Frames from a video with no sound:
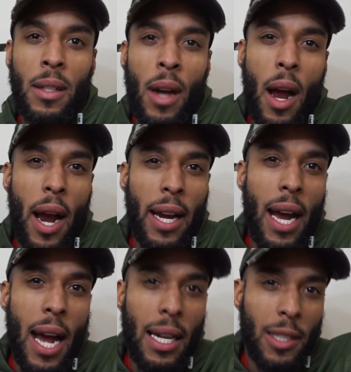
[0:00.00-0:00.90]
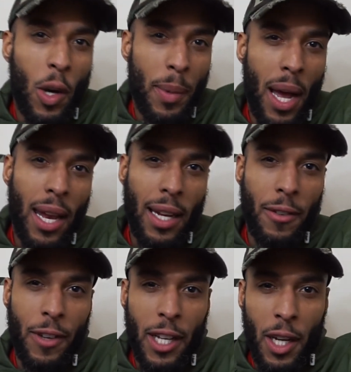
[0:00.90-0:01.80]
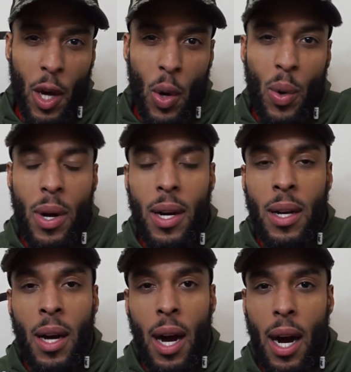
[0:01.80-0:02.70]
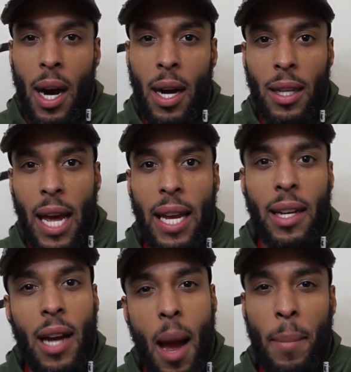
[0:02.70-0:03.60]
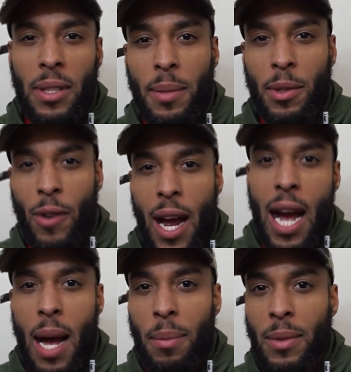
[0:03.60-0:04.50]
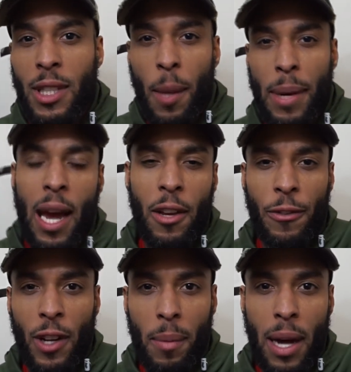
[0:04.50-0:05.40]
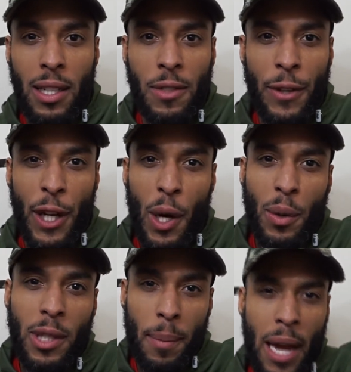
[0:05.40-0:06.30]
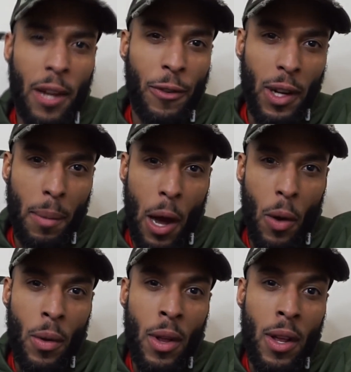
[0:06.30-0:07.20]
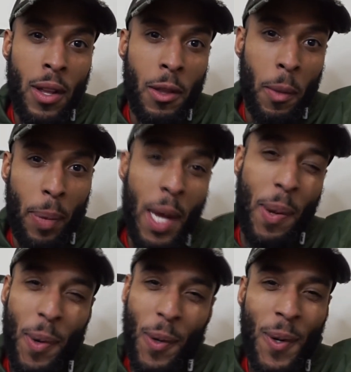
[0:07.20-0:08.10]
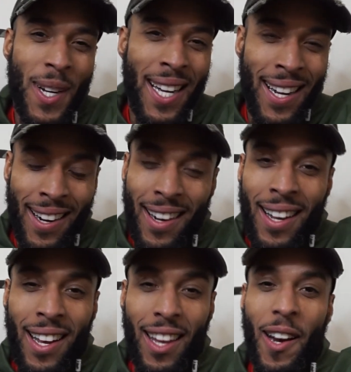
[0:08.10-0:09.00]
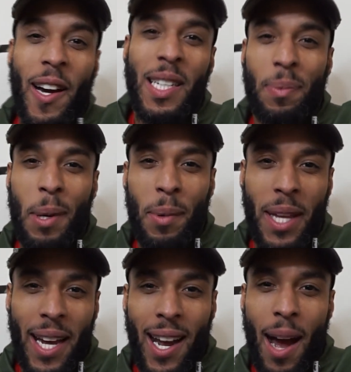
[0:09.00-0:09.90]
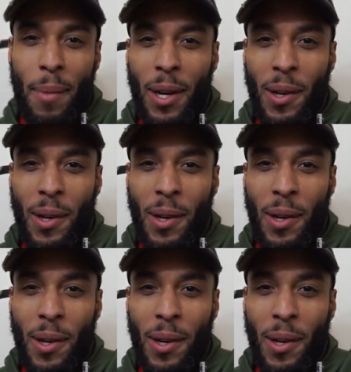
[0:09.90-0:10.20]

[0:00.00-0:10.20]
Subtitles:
Alright guys, I hope y'all liked the video. Like, comment, subscribe. Tell me how you feel about this video. Tell me how you feel about the people, hilarious people that comment